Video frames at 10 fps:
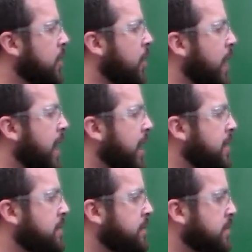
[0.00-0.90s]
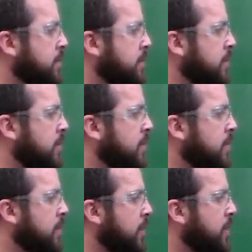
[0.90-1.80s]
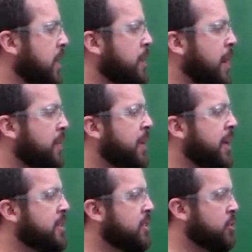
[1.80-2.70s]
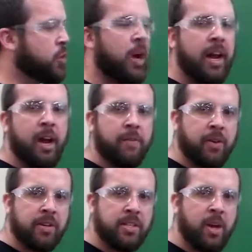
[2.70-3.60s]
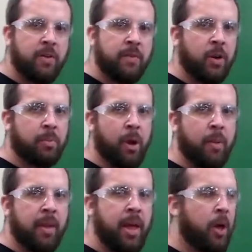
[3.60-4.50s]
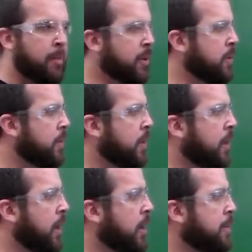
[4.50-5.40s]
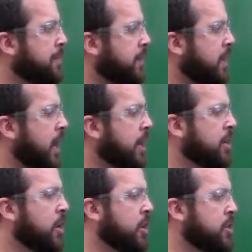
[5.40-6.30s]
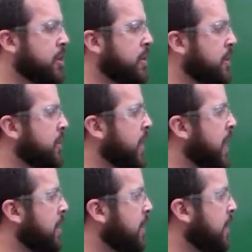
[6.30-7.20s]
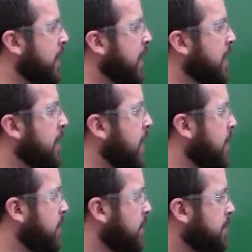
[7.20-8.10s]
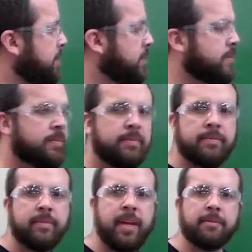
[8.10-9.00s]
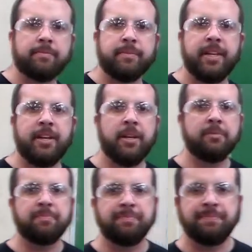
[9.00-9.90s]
go ahead, think about this, draw it out for yourself. It'll probably help you. I encourage you to do that, and yeah, get it done.